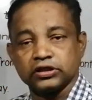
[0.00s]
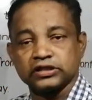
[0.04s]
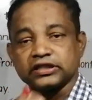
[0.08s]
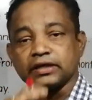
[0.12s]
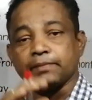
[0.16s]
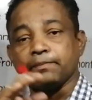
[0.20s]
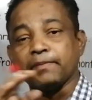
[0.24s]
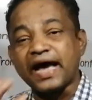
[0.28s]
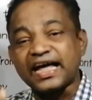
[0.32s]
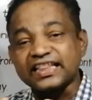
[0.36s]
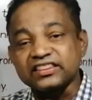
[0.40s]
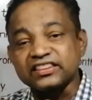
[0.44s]

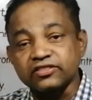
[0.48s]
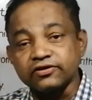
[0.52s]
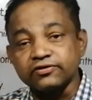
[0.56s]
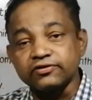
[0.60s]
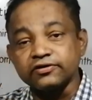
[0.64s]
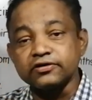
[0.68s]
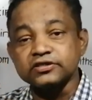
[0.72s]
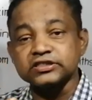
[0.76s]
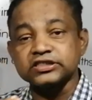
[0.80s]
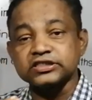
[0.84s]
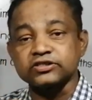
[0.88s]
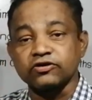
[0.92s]
the
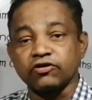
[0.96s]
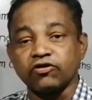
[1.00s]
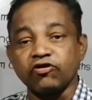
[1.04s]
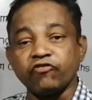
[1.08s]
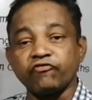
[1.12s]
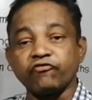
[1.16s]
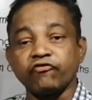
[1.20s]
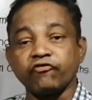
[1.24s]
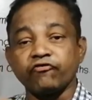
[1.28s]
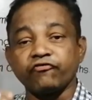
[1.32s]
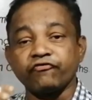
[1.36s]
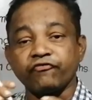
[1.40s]
methods
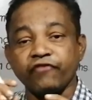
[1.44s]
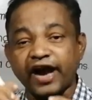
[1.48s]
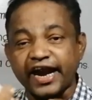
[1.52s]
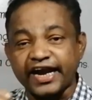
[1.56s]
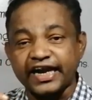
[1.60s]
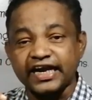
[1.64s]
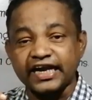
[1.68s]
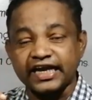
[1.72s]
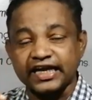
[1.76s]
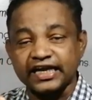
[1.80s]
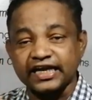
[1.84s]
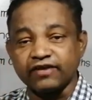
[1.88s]
of
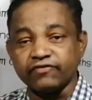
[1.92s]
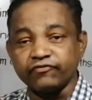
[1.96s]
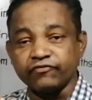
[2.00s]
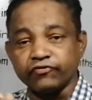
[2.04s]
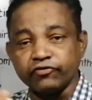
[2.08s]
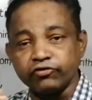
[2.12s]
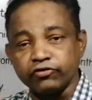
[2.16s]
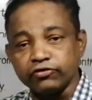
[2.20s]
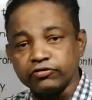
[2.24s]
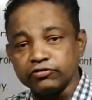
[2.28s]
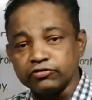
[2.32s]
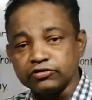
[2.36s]
finding a
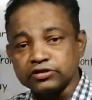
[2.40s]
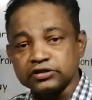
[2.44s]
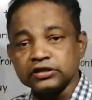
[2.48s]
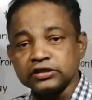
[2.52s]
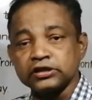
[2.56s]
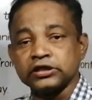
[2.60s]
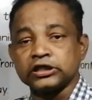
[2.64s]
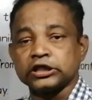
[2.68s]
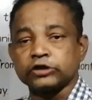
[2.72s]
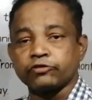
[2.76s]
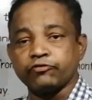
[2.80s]
word